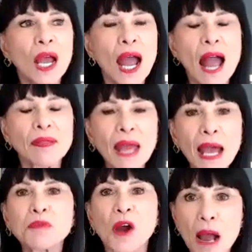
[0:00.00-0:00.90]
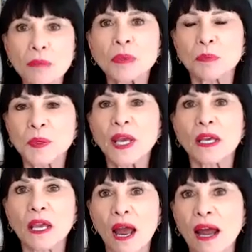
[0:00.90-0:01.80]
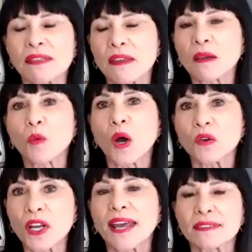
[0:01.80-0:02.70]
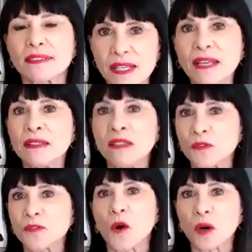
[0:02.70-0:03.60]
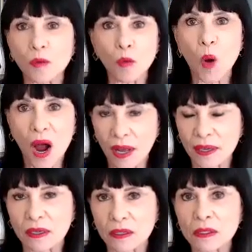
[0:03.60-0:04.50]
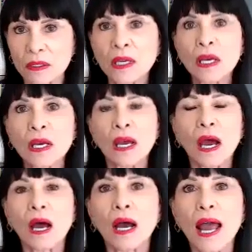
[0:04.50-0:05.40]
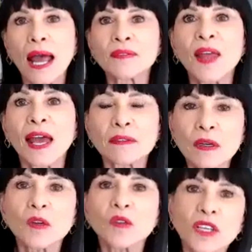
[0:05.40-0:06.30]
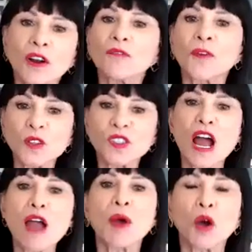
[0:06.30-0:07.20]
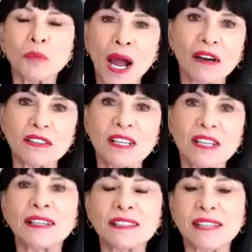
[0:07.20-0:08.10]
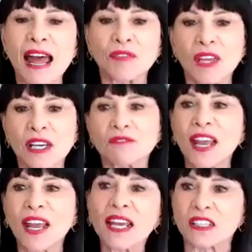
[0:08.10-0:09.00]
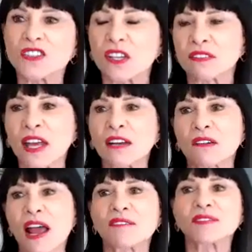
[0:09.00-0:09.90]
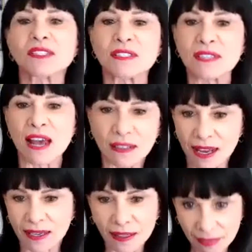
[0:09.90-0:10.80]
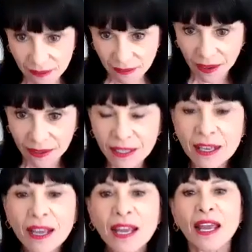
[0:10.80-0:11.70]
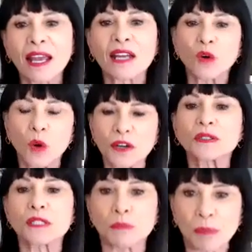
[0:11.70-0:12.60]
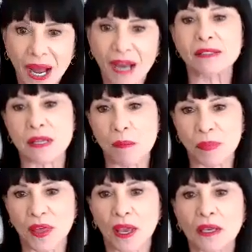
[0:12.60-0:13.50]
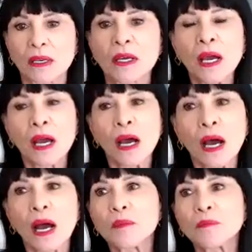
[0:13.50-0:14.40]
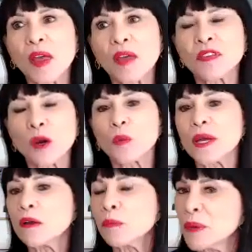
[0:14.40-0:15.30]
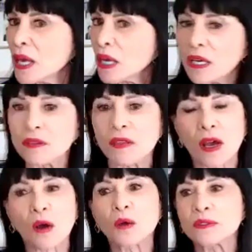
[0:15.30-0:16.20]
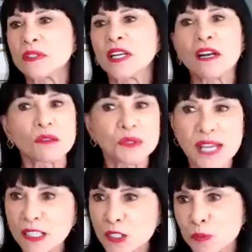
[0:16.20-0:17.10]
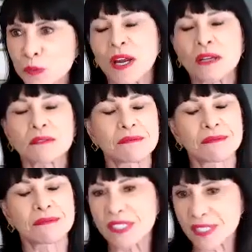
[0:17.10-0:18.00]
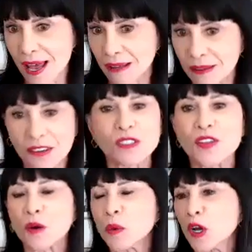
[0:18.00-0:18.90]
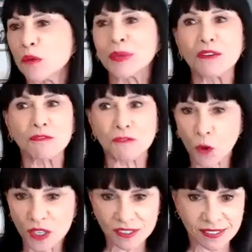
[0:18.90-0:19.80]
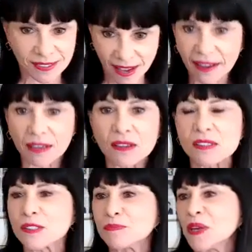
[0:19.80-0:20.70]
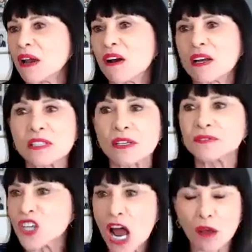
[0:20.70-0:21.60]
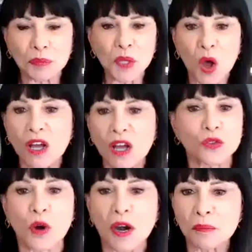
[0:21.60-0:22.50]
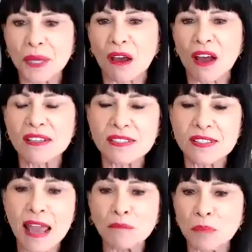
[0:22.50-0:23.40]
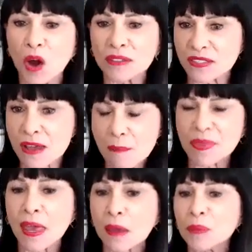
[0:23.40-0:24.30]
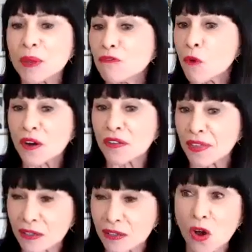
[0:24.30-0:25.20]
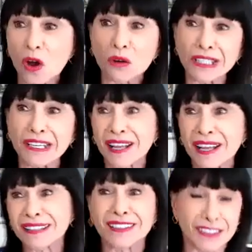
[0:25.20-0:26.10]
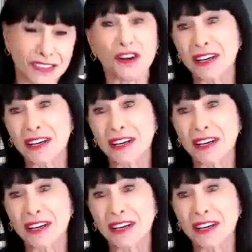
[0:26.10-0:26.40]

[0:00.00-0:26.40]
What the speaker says: that probably, I think, will continue for a while. And then, you know, first-time home buyers at least have the advantage that they don't have to sell anything in order to buy something. There will be, though, you know, desperate sellers. There will be forced sales because of job loss or because they bought something before they sold and then they start